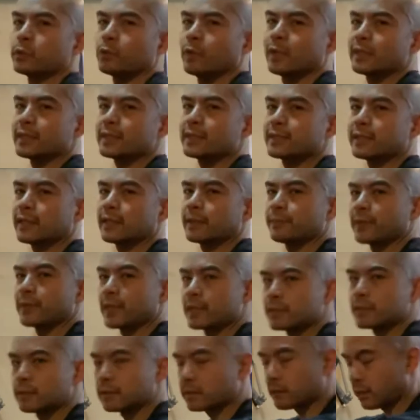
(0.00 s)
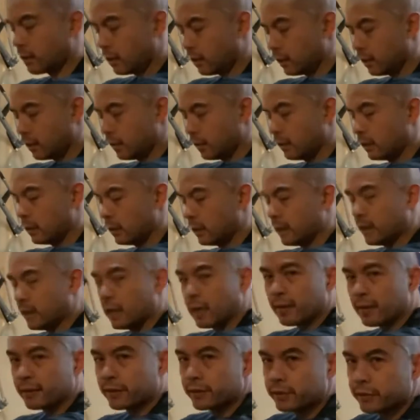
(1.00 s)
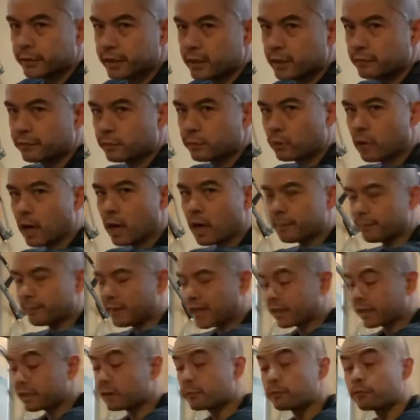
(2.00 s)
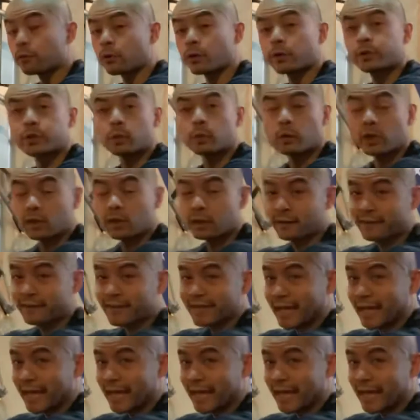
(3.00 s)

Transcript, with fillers: wanna sit up nice and tall. And then you can even rock back and forth to work on that